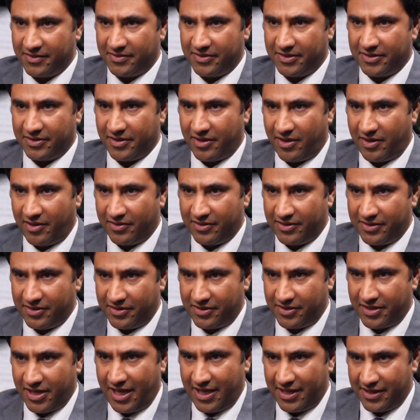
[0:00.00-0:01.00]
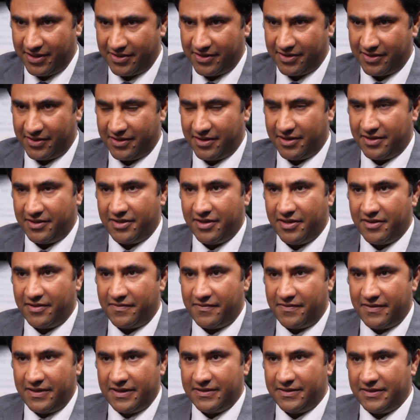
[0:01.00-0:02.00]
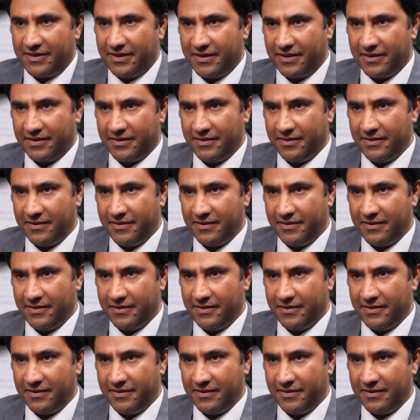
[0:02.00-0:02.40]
with all these challenges that they are facing?